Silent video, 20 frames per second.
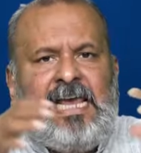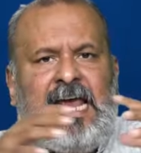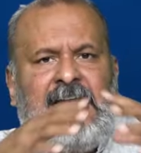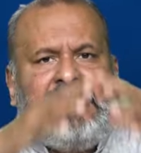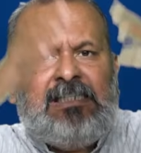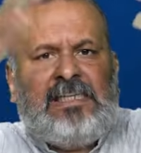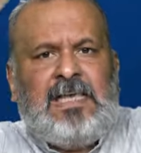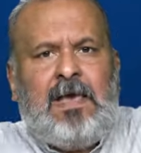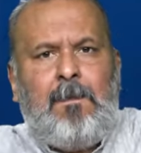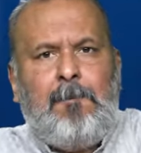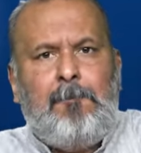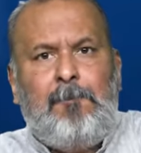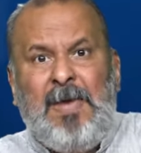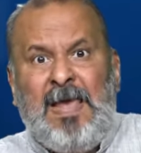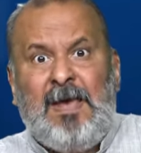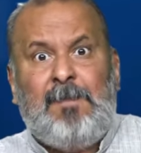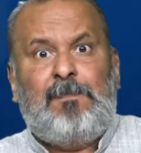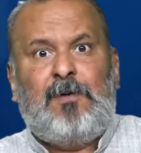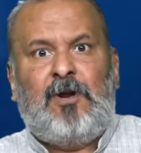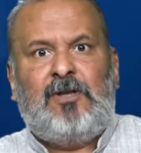get
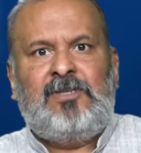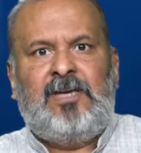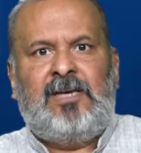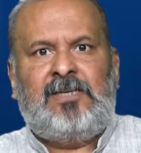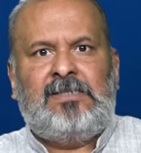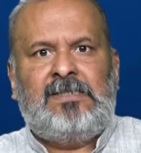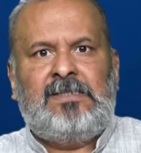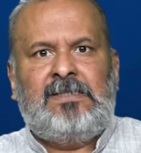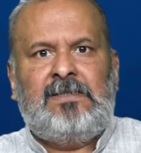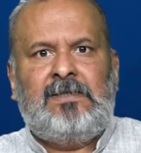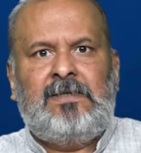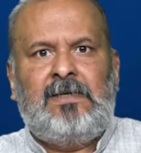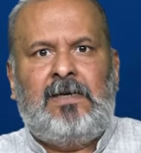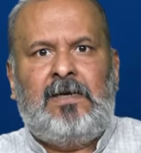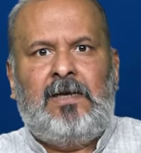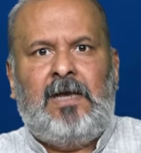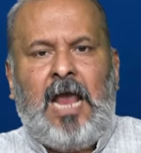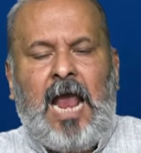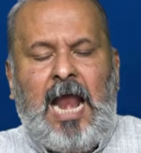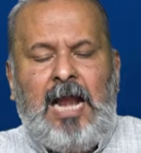big projects.
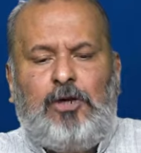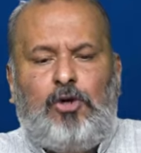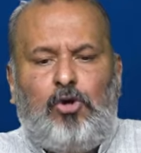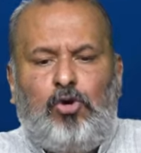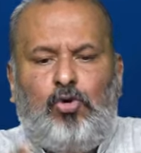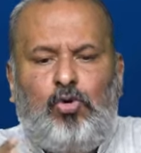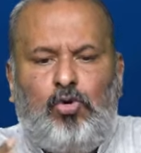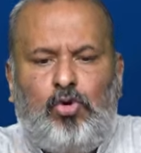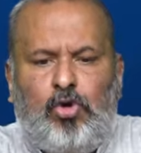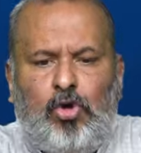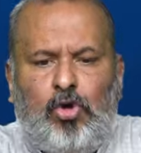And to do